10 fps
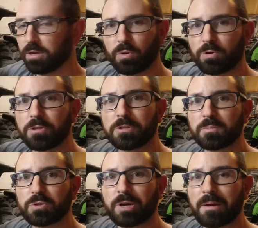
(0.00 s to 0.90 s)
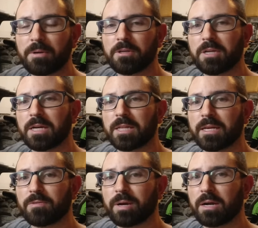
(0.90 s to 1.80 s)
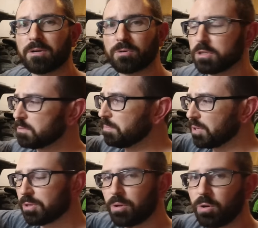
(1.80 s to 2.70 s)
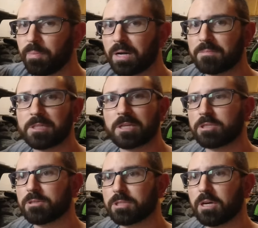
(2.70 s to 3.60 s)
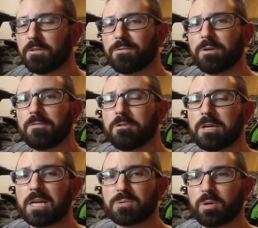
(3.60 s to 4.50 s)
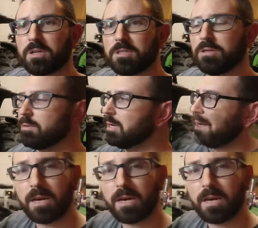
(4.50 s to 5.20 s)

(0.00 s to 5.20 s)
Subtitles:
or use some scrap metal you got laying around, or just build the whole bottom section yourself, whatever you guys want to do.